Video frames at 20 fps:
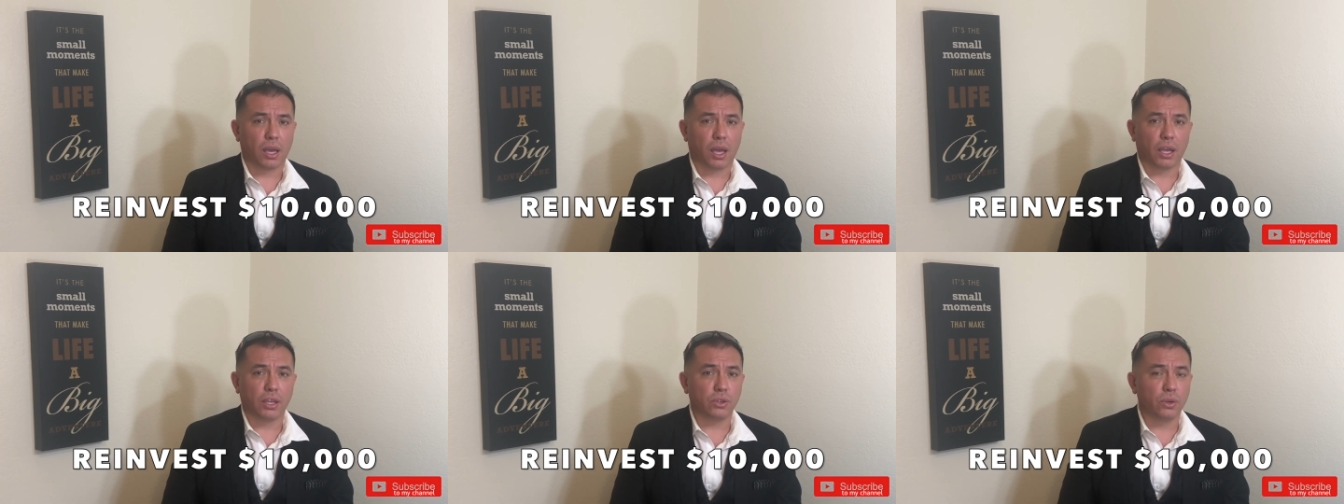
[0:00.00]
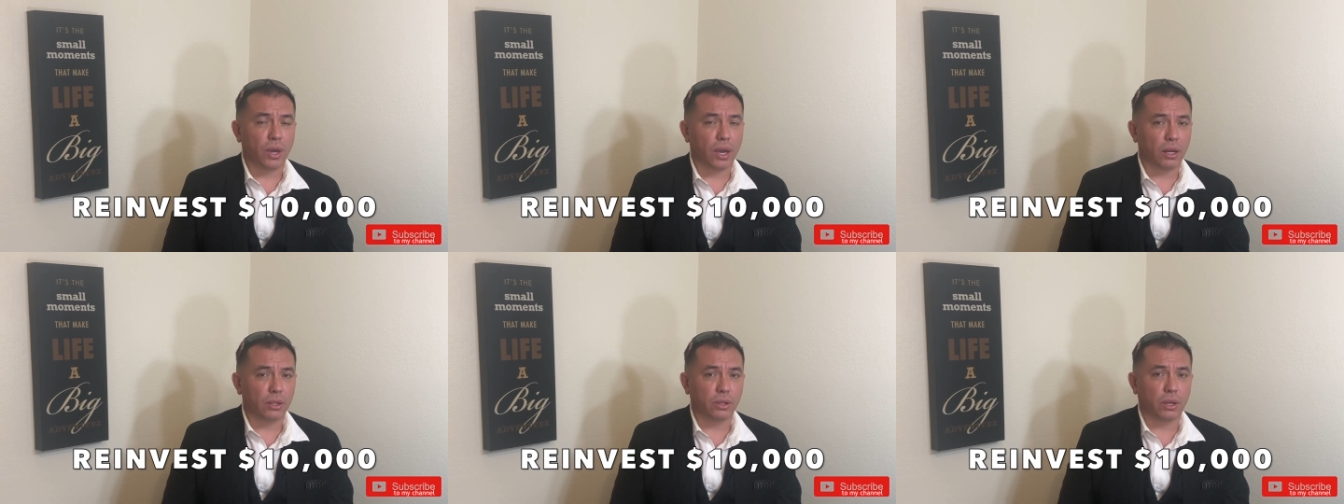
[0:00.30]
and you
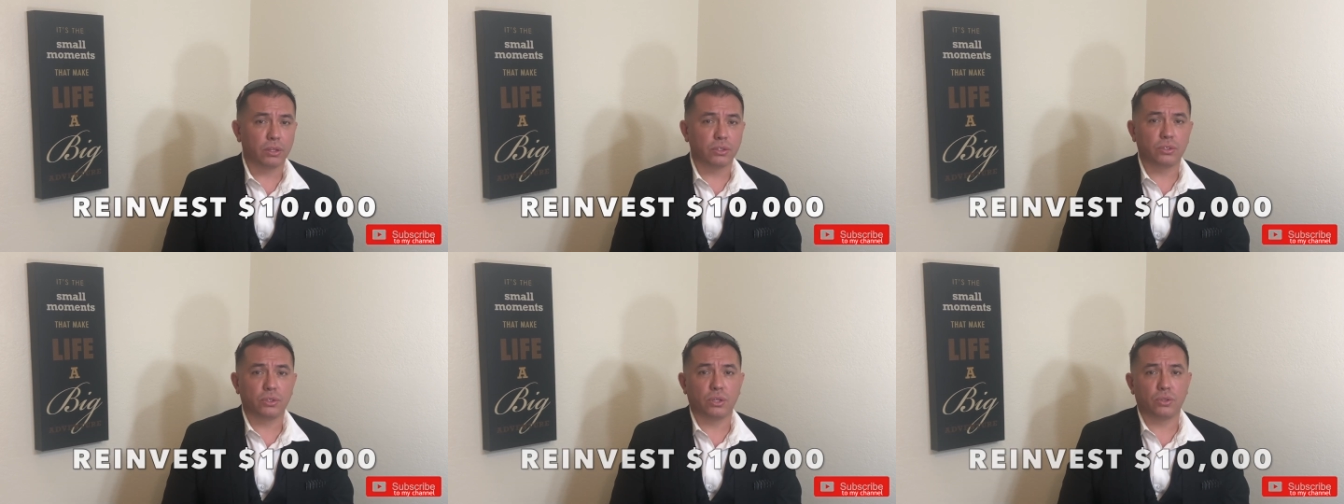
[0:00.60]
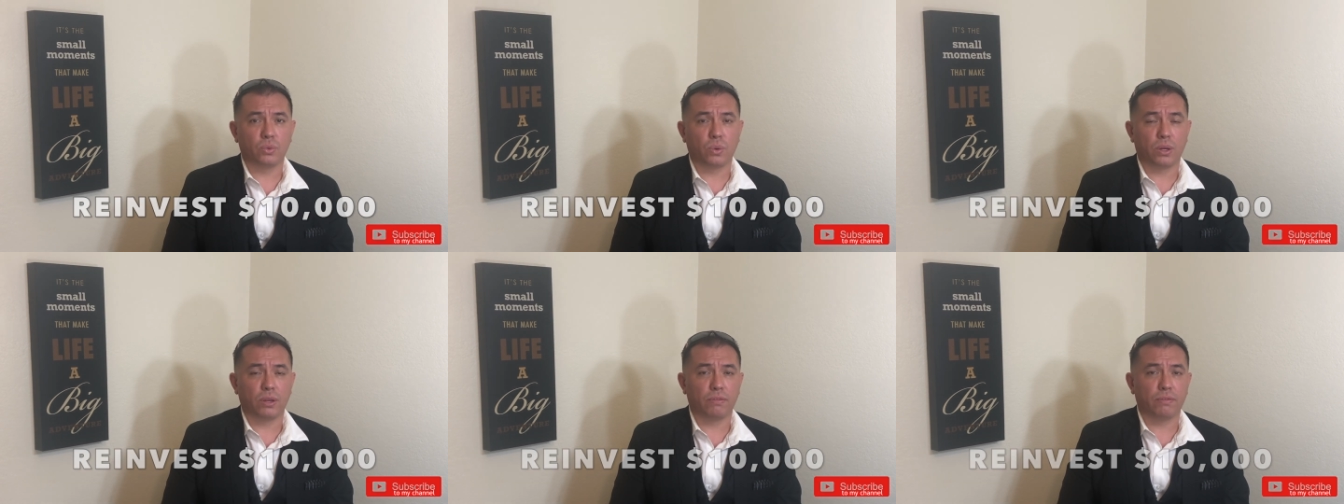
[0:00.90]
held on to the
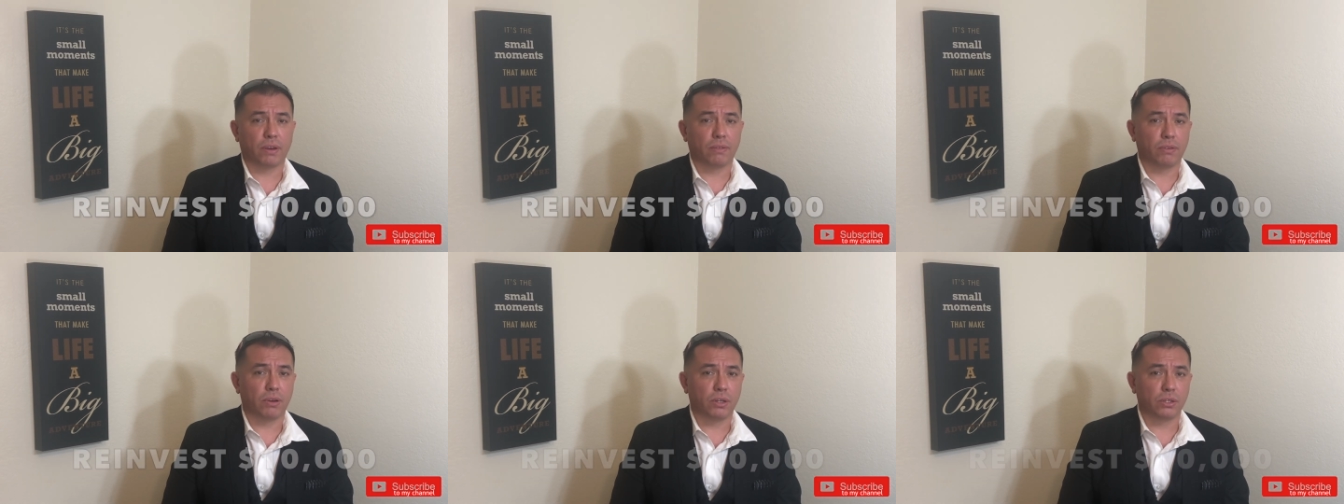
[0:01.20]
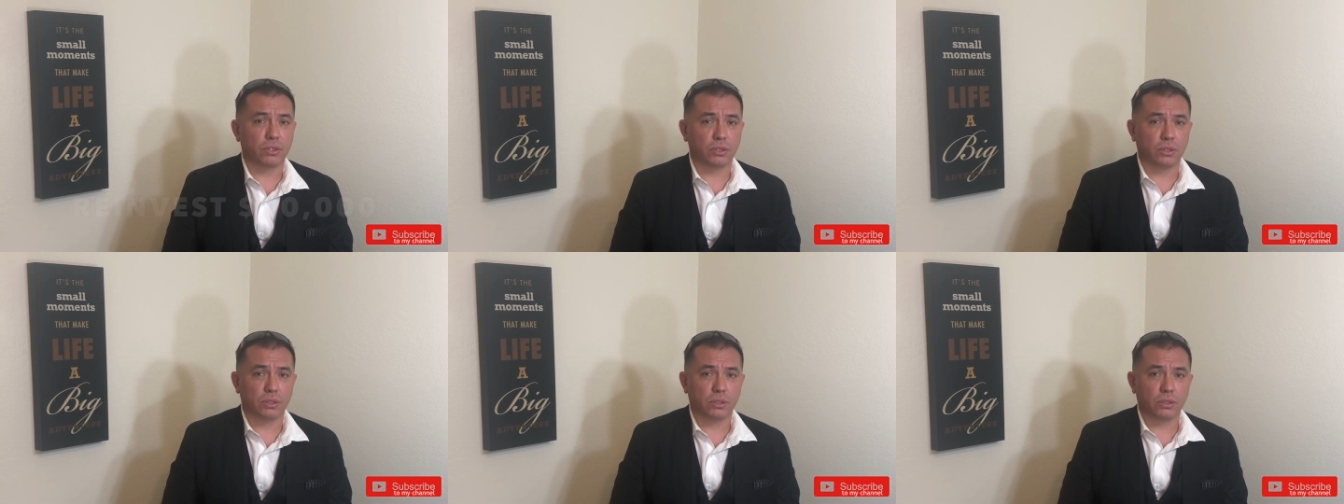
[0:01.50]

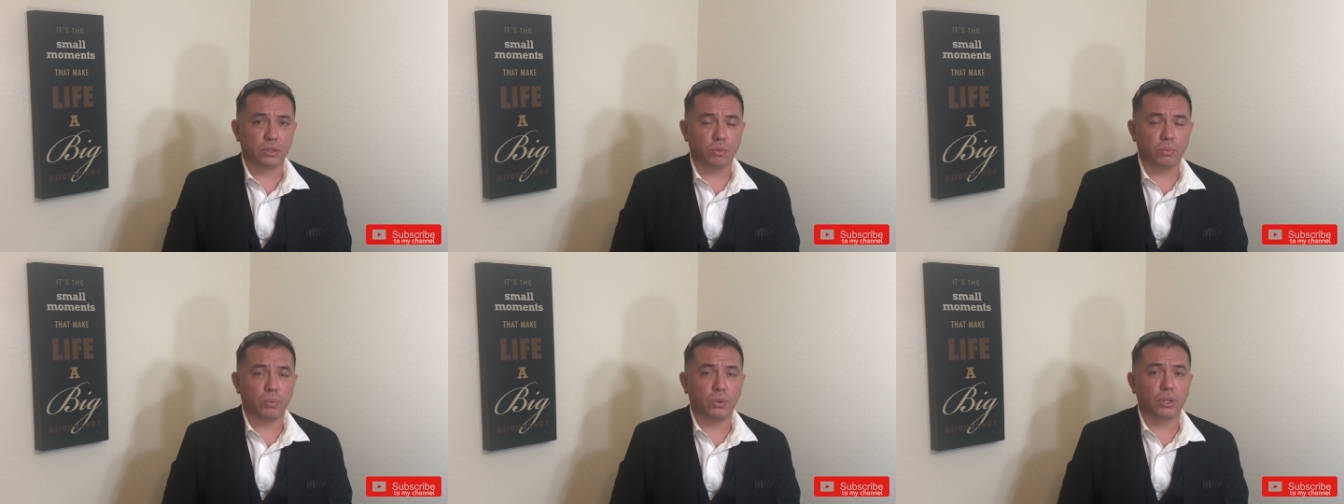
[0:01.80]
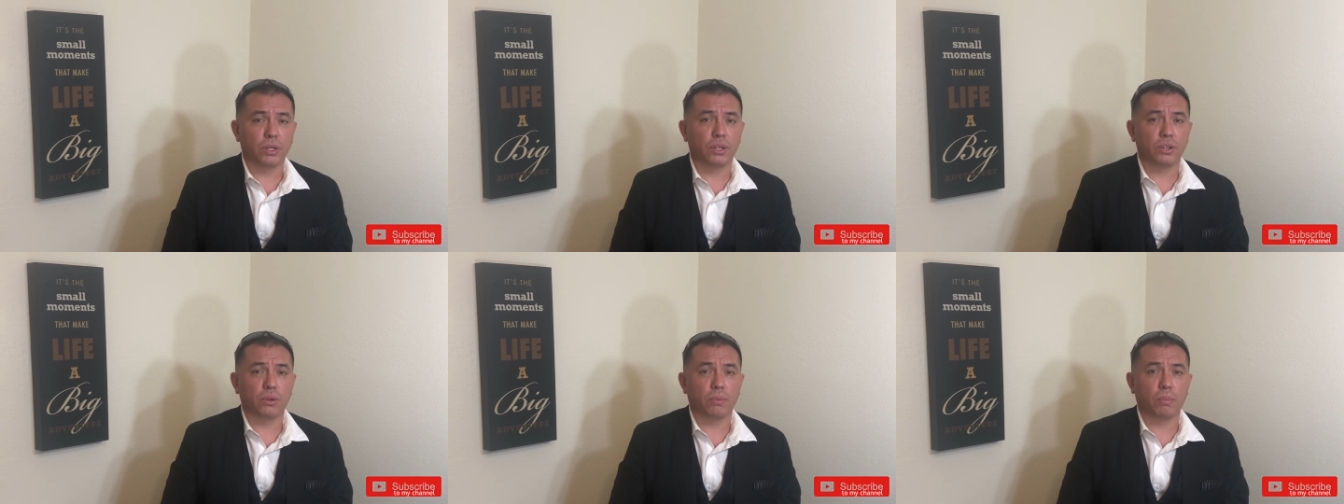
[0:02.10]
$2,500, you put
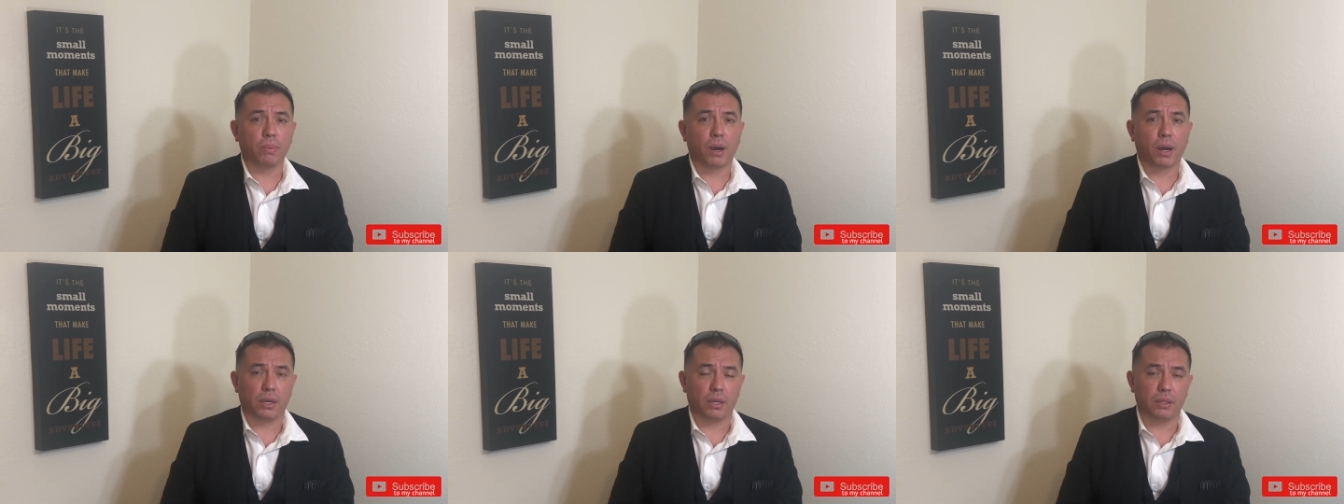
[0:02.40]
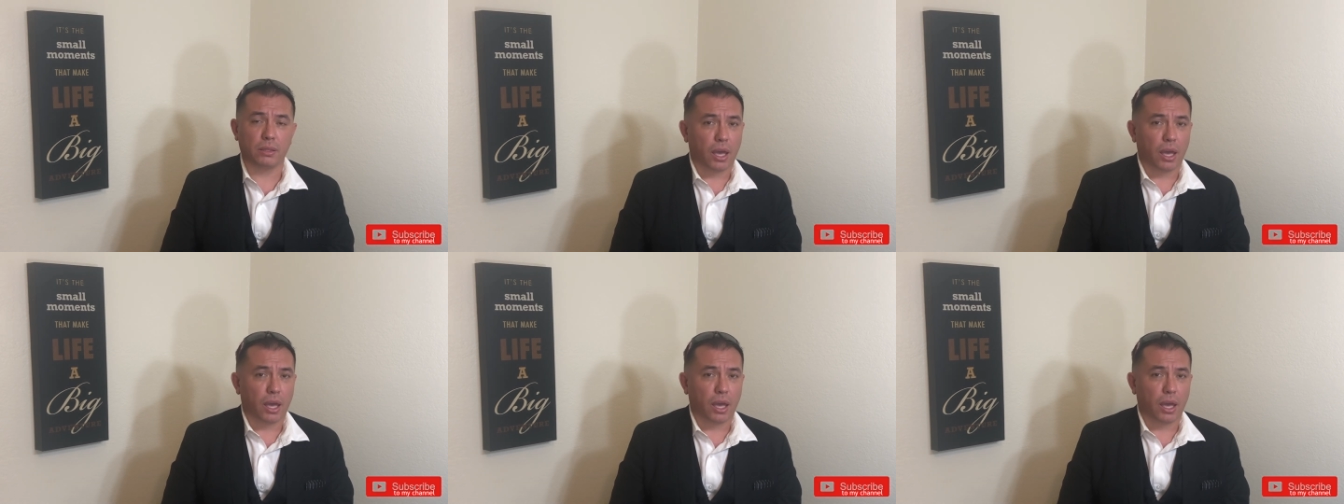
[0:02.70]
it in your pocket.